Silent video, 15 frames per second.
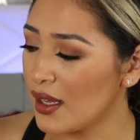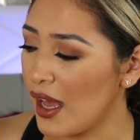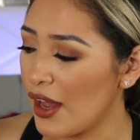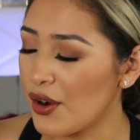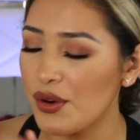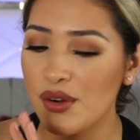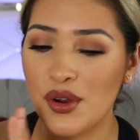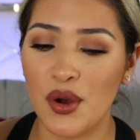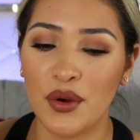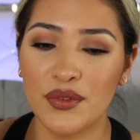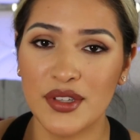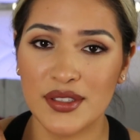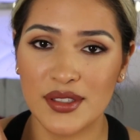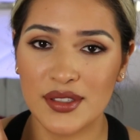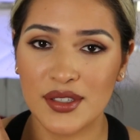I don't know
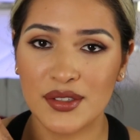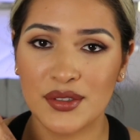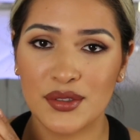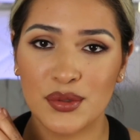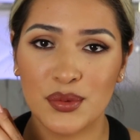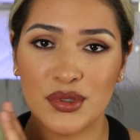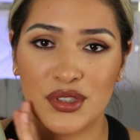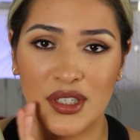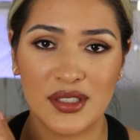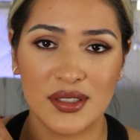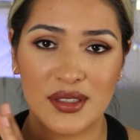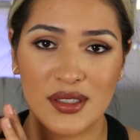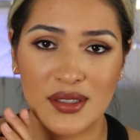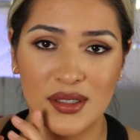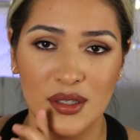if this is going to do
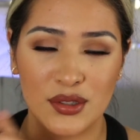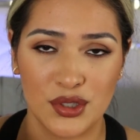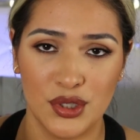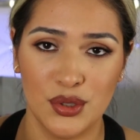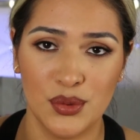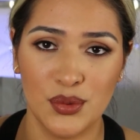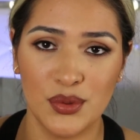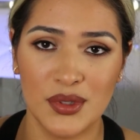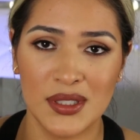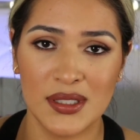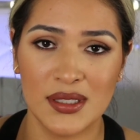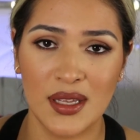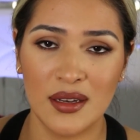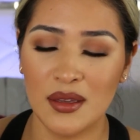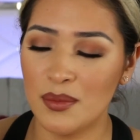justice to the
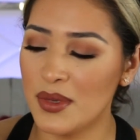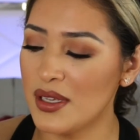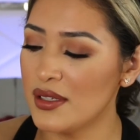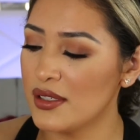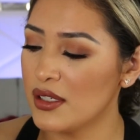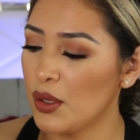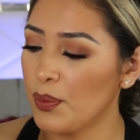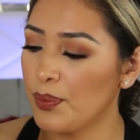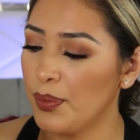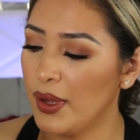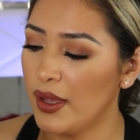setting mist,